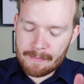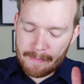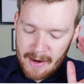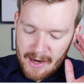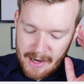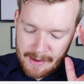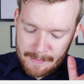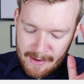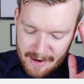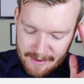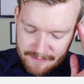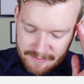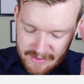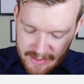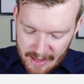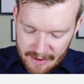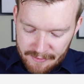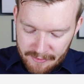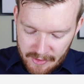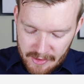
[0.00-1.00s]
Mime. I've
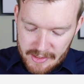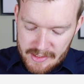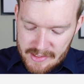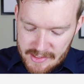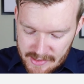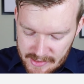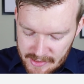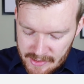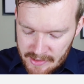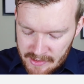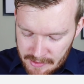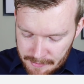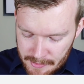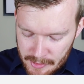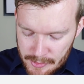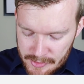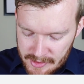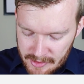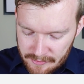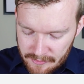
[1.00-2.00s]
definitely seen the
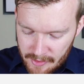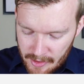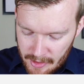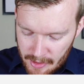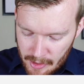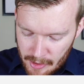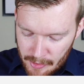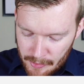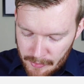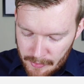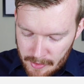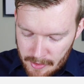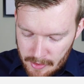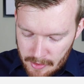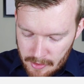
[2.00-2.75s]
music video